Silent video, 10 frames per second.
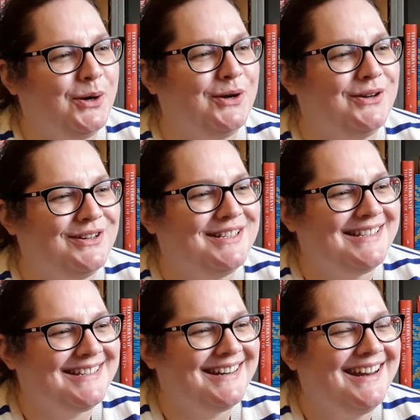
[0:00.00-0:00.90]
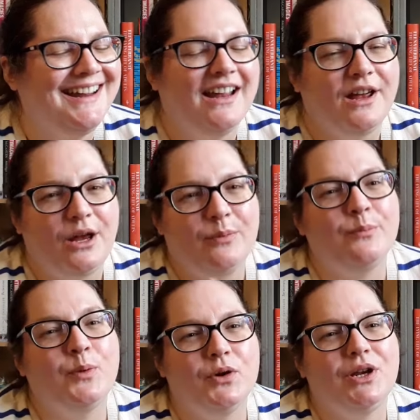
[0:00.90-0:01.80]
but um
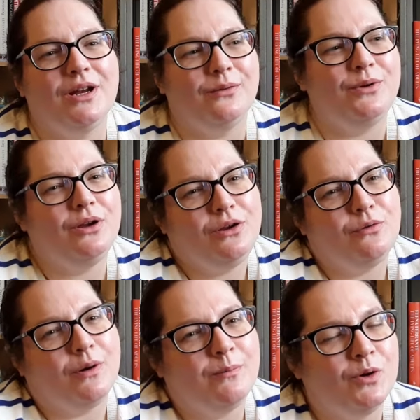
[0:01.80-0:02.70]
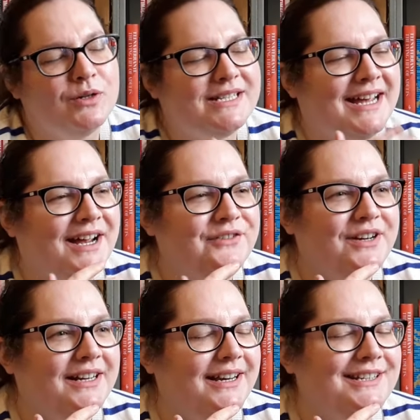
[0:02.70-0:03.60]
but you know you're on maud's side
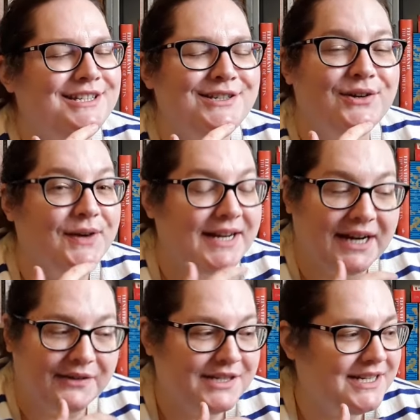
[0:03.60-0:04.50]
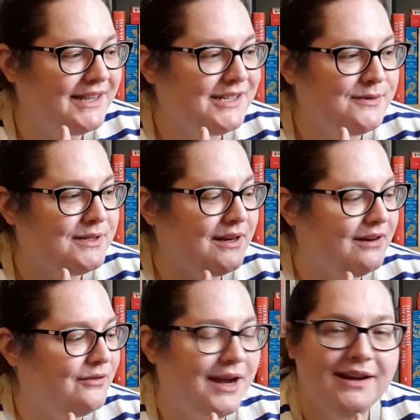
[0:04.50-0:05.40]
really she's a great character this was a
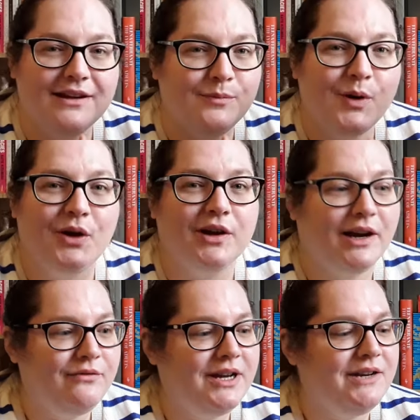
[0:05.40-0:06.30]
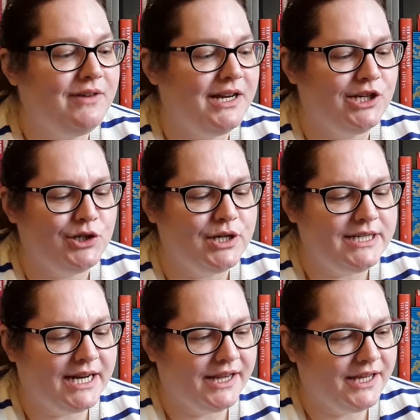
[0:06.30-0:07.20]
great little book i really really enjoyed
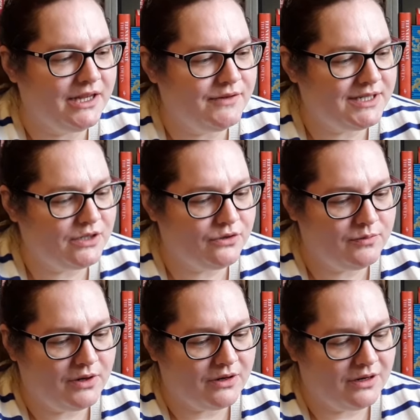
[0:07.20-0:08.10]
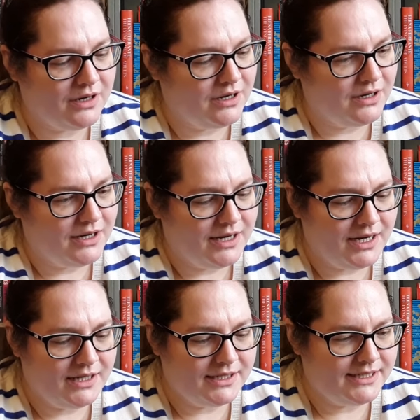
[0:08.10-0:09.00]
it and i think there is another one
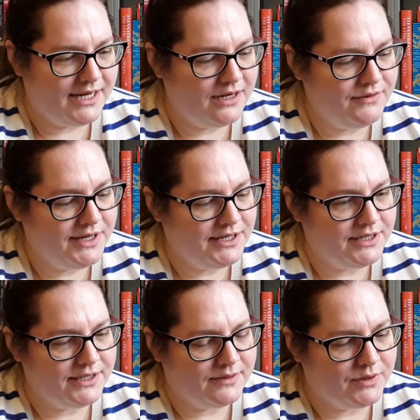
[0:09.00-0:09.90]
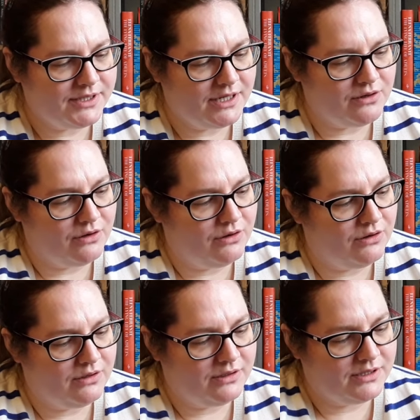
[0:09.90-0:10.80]
in the series what's it
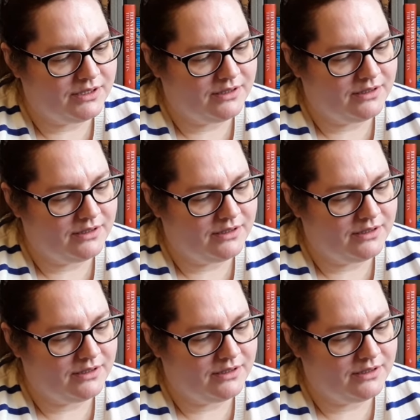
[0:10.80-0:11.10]
called